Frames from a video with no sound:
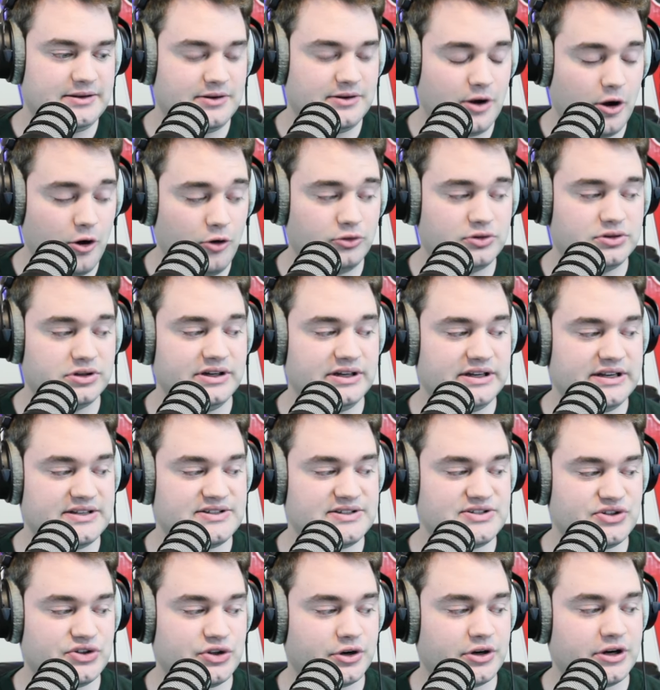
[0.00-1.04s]
Oakland
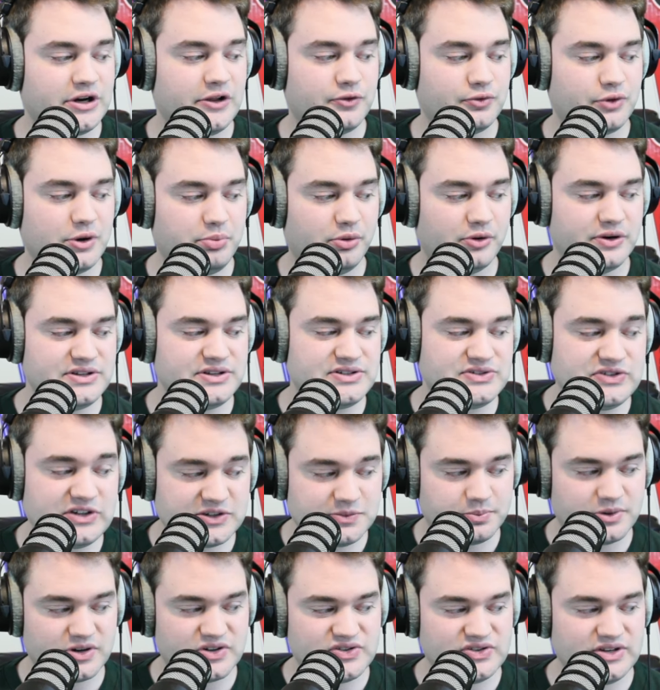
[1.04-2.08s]
gets
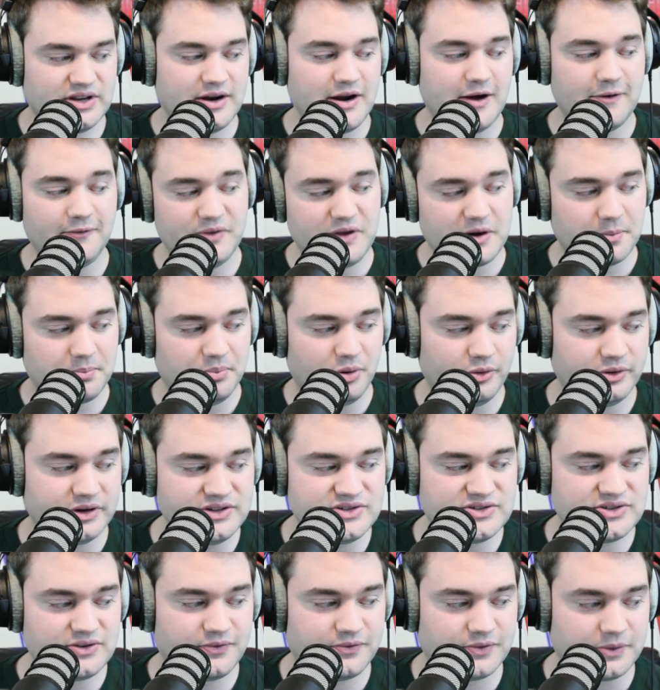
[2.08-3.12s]
33.6% of their
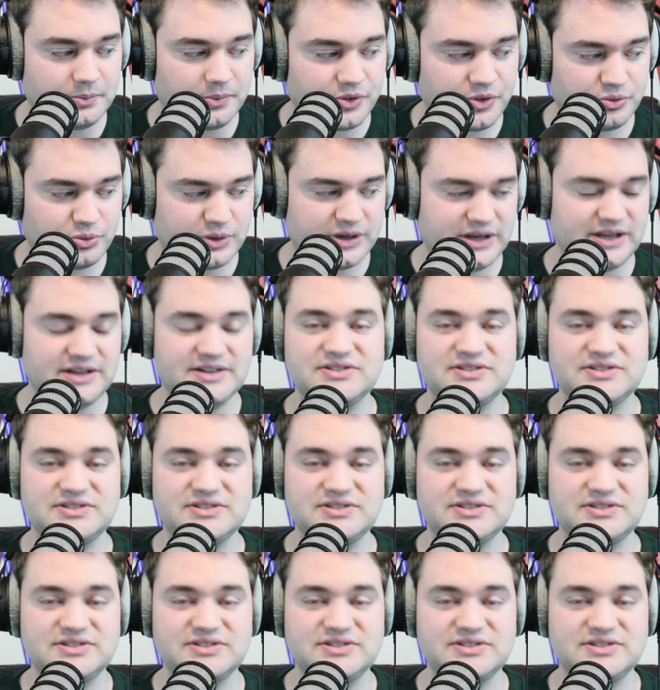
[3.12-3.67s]
points from three.